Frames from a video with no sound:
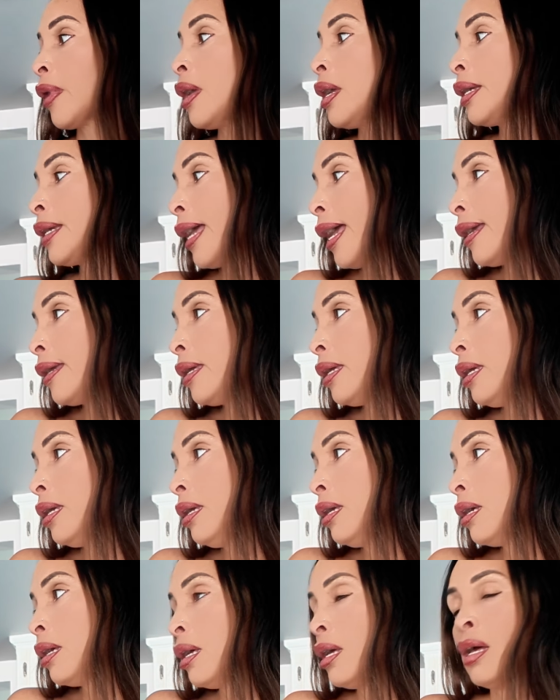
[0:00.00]
cakey,
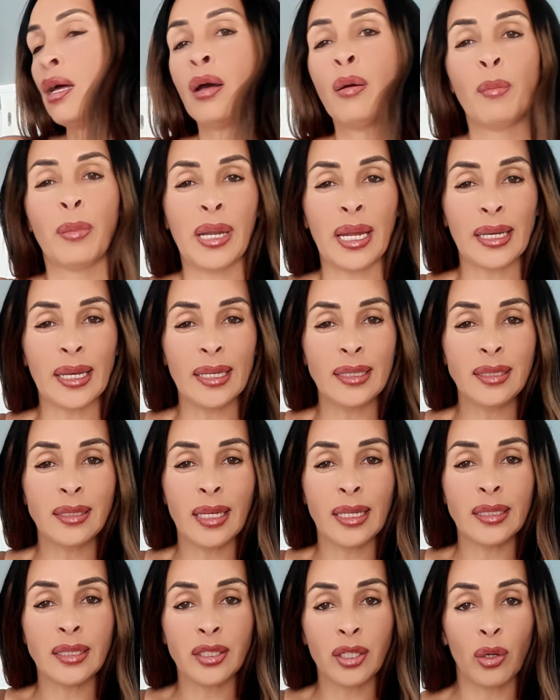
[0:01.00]
but I guess
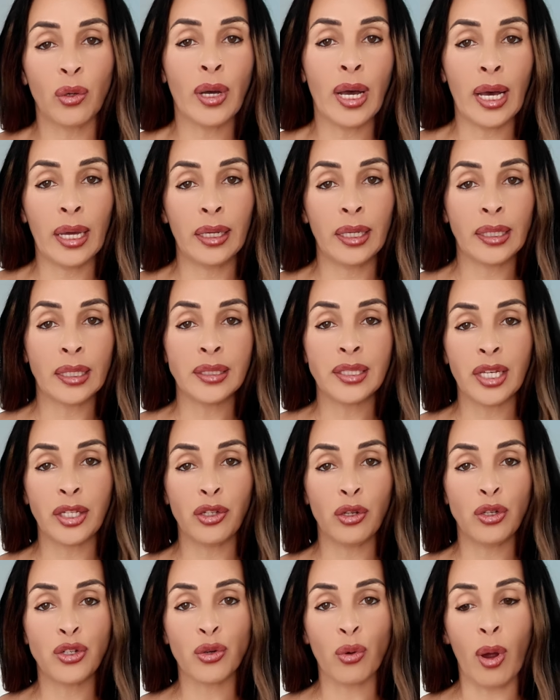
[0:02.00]
they still kind of
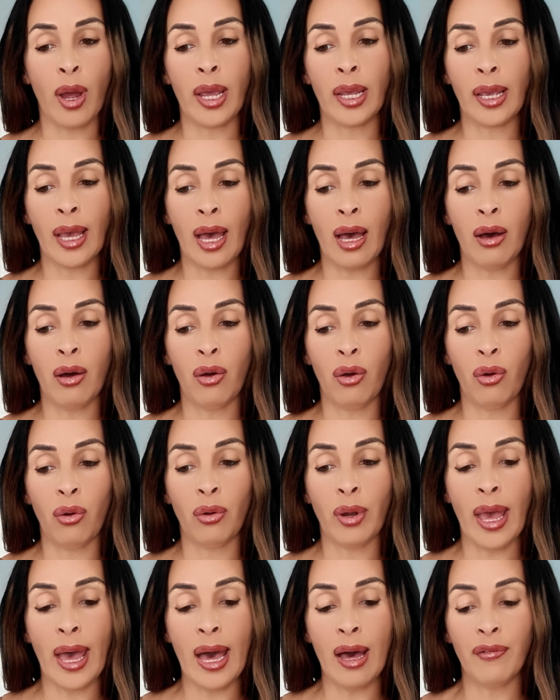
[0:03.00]
continue drying out
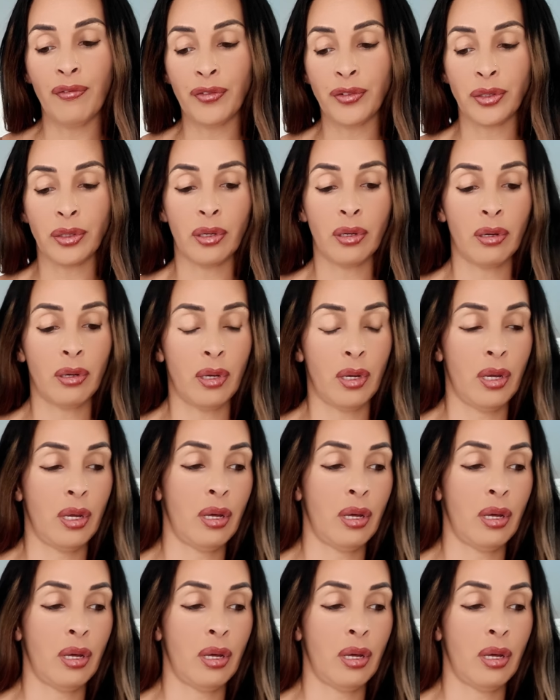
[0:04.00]
after